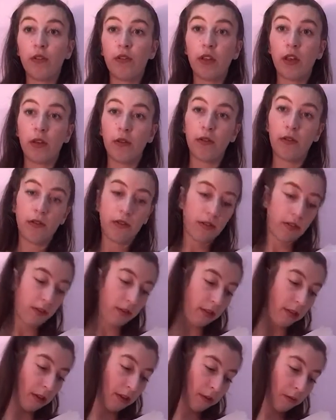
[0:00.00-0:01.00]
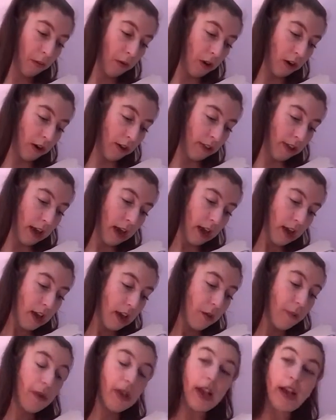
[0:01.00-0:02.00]
So that was part of that.
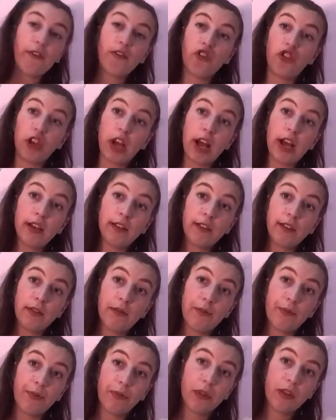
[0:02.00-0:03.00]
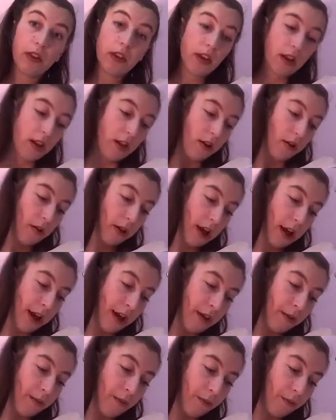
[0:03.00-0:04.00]
We have jazz,
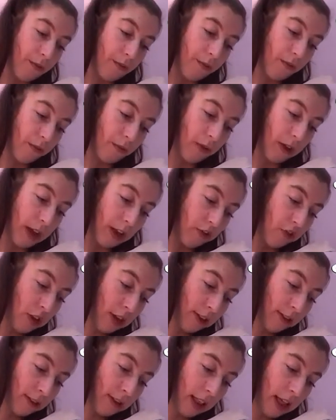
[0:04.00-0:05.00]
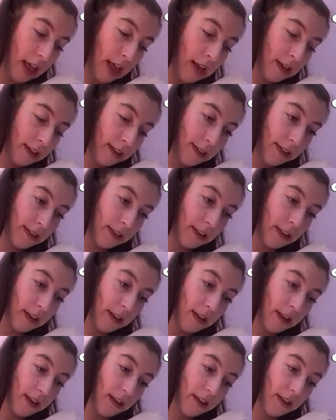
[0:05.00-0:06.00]
a jazz class.
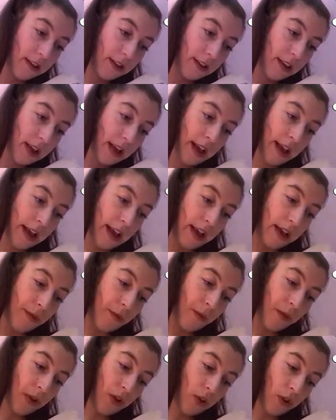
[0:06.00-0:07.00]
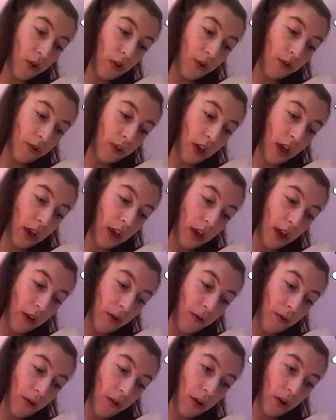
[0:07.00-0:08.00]
We
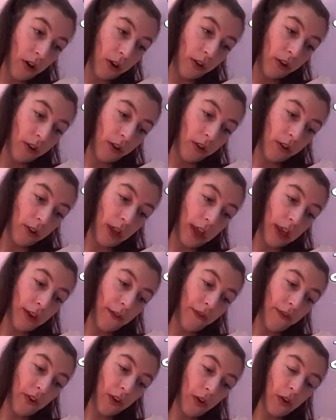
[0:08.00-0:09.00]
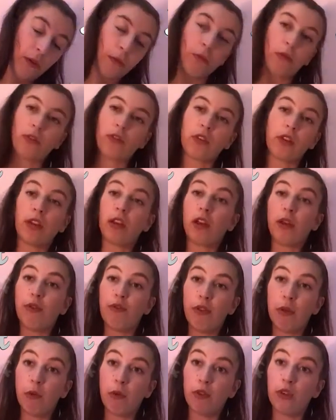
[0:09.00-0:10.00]
also, on like a few, I'm just going to go
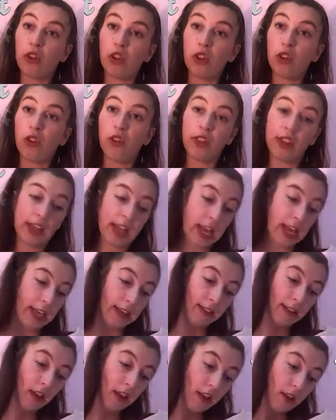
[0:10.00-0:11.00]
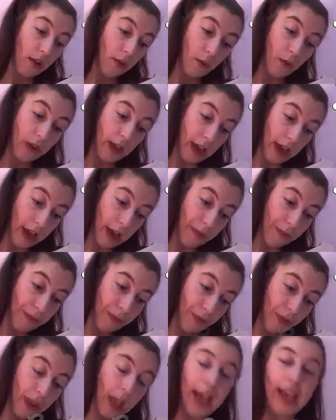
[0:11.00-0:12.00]
through what's on other days. We
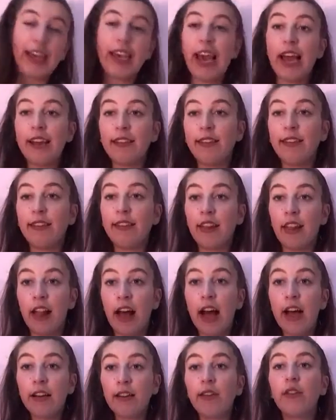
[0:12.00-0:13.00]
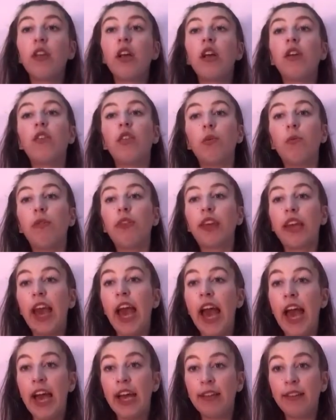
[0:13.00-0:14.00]
a guest class, so with
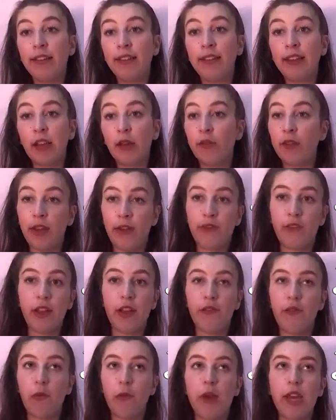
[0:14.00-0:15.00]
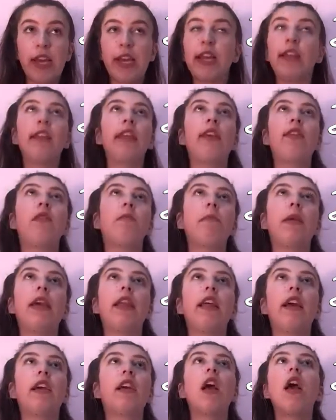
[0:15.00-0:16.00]
guests it was different every week. It'd either be
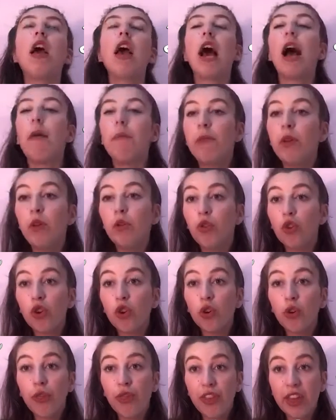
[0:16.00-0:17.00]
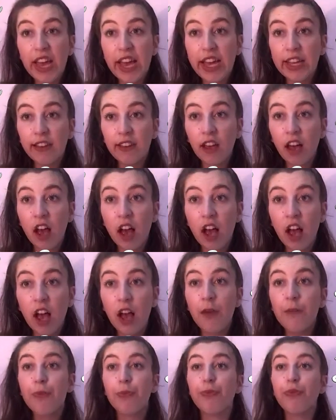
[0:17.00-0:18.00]
like a musical theatre